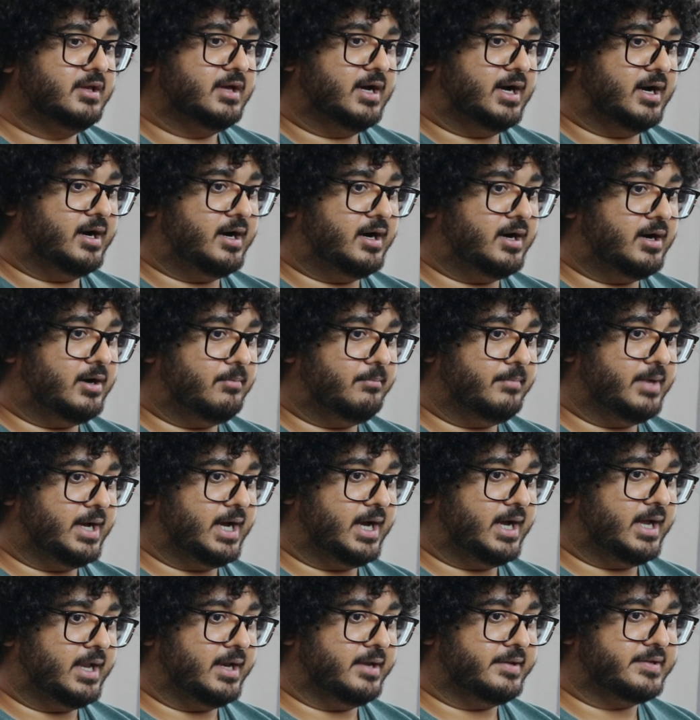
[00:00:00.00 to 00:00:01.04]

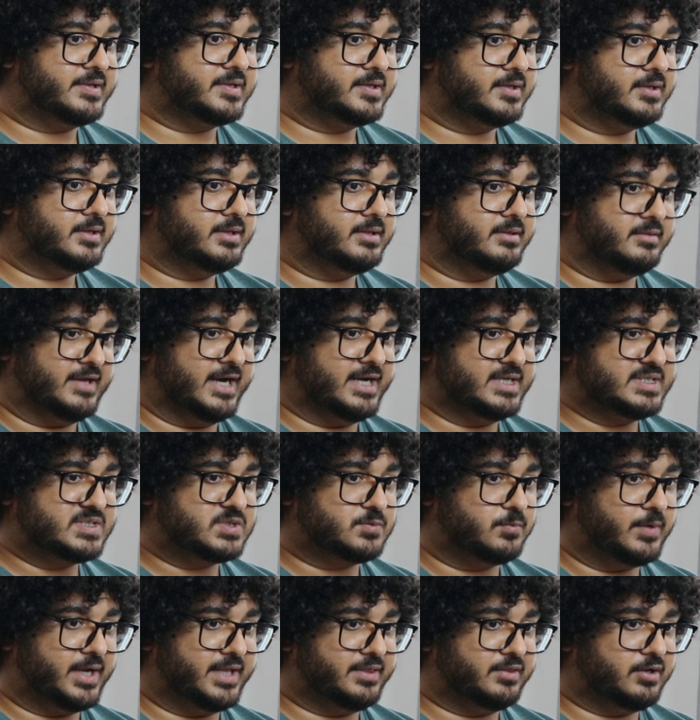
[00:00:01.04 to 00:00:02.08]
And
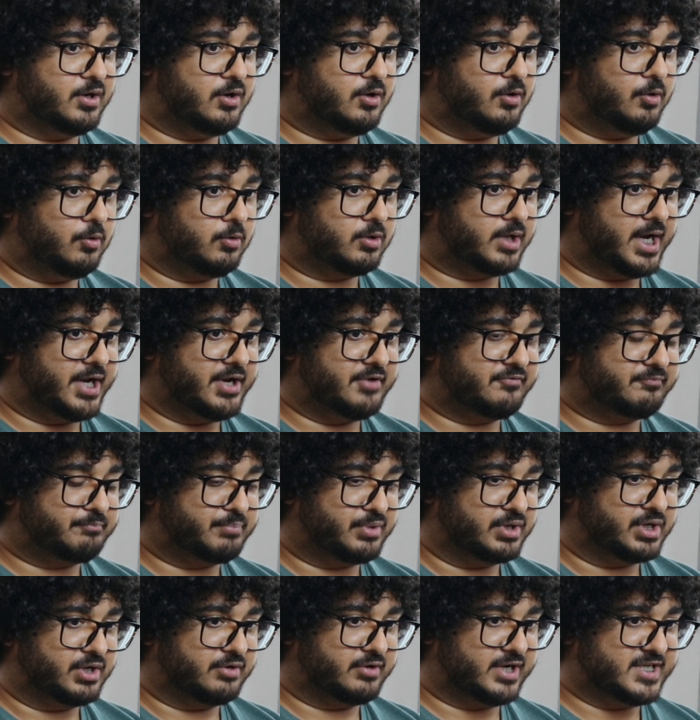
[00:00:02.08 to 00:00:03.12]
that's when the whole kind of
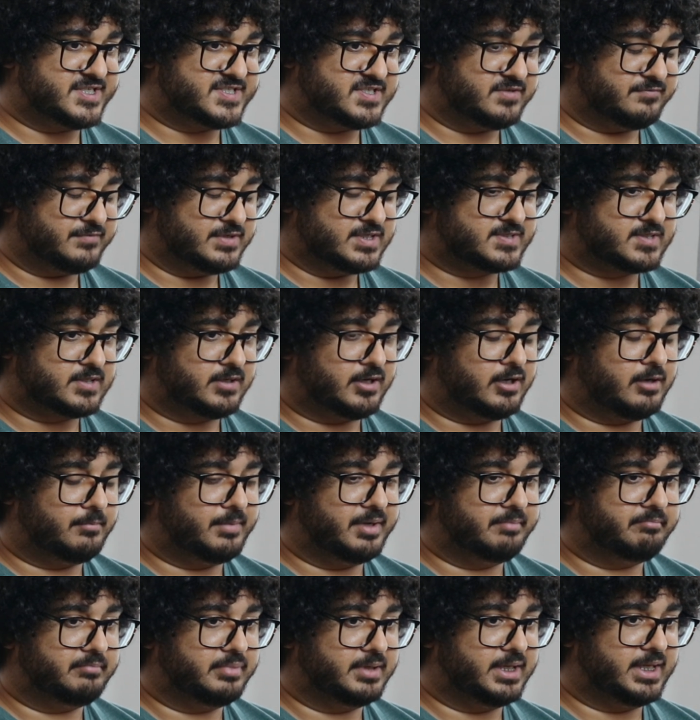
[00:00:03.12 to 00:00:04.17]
progressive Islam
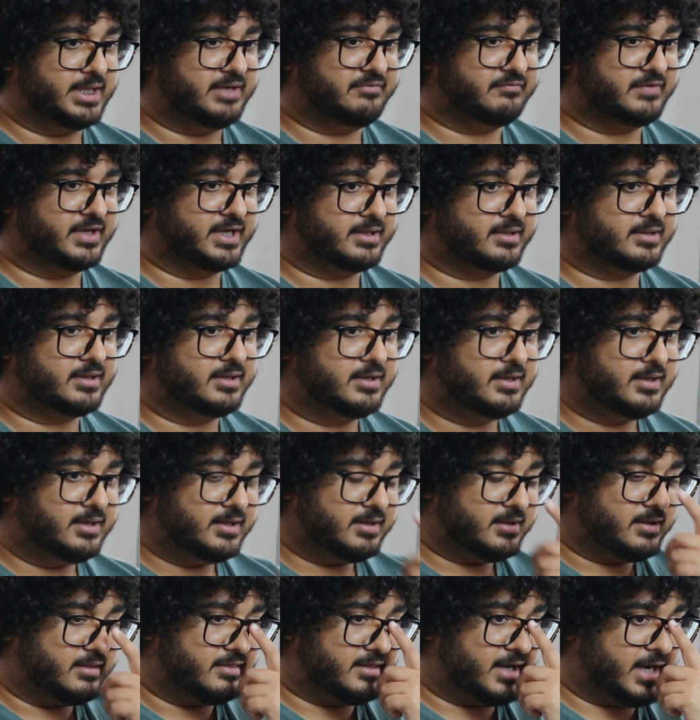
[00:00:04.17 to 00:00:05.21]
and believing
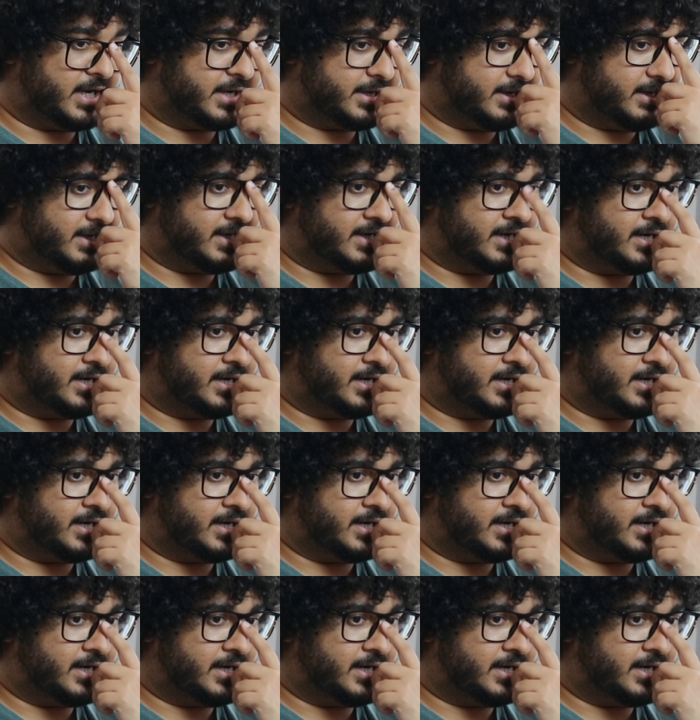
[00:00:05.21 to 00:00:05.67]
that